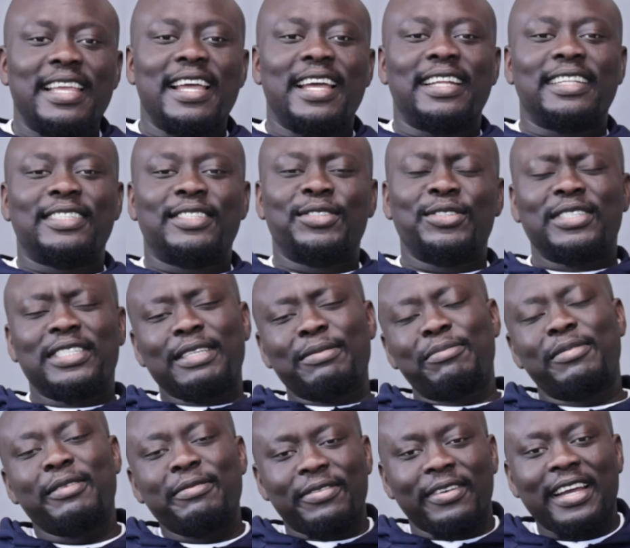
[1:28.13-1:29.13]
Yeah, to
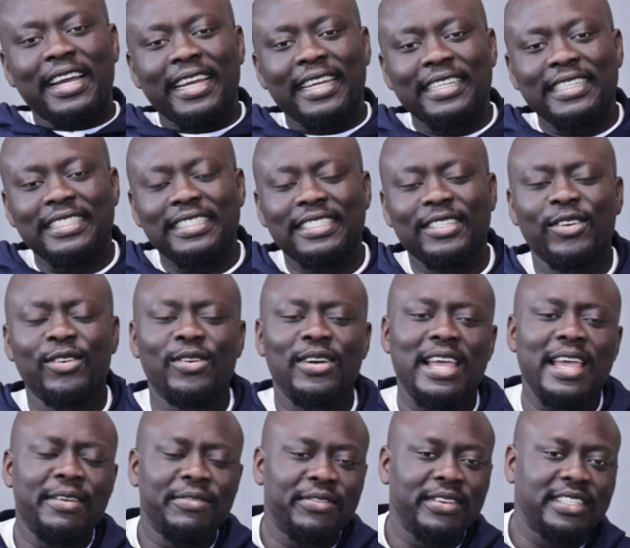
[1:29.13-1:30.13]
simplify it, so
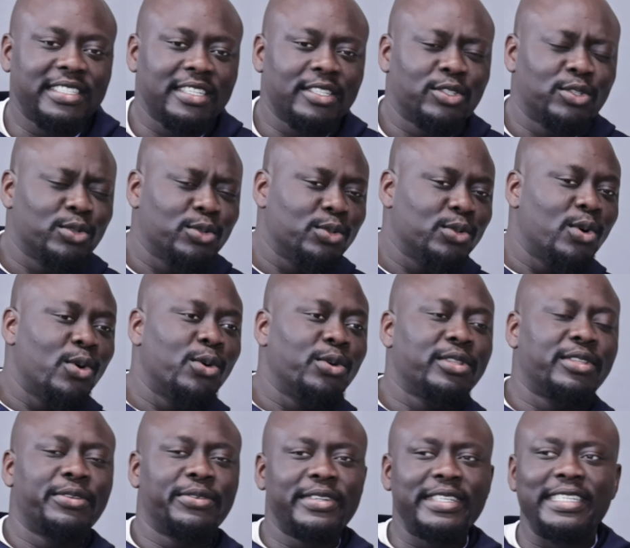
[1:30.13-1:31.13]
FHA
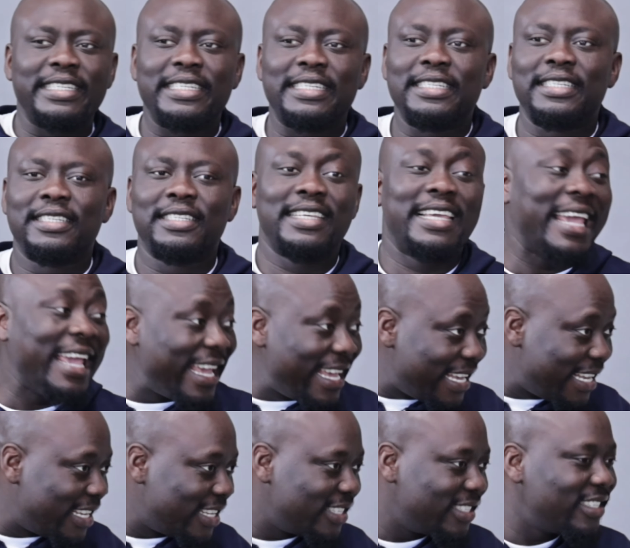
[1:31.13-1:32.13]

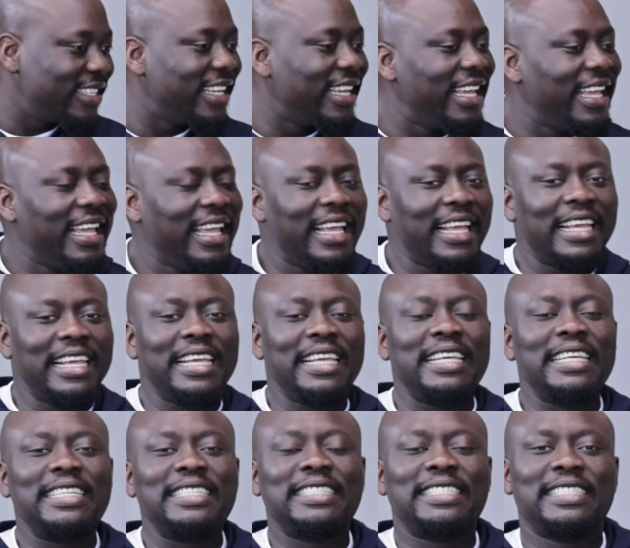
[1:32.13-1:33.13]
203K
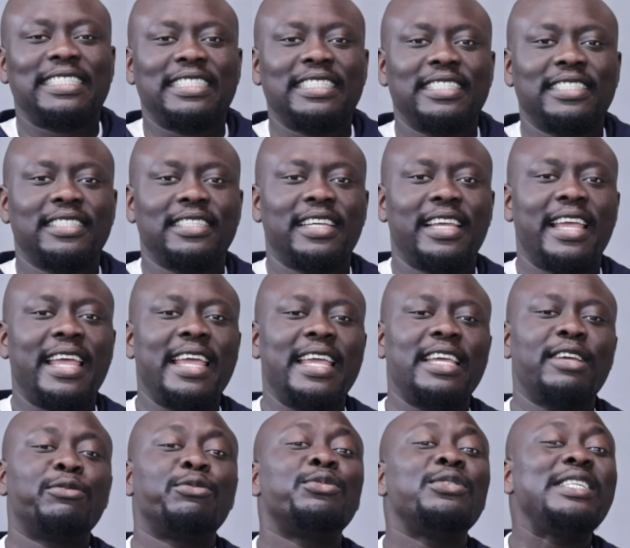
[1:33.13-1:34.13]
is
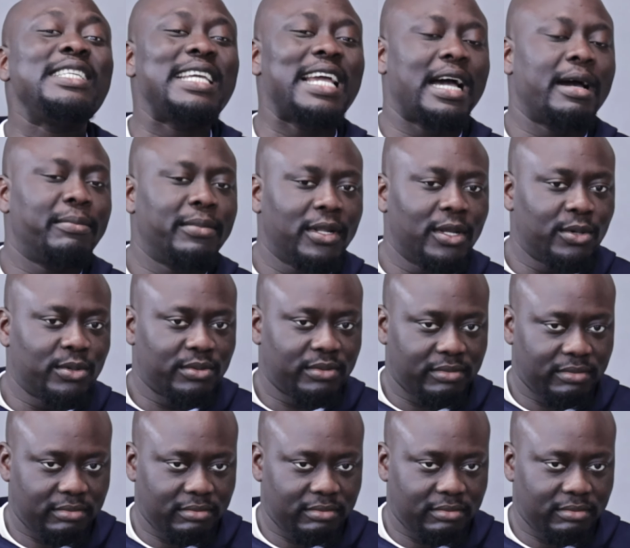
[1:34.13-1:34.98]
a rehab loan.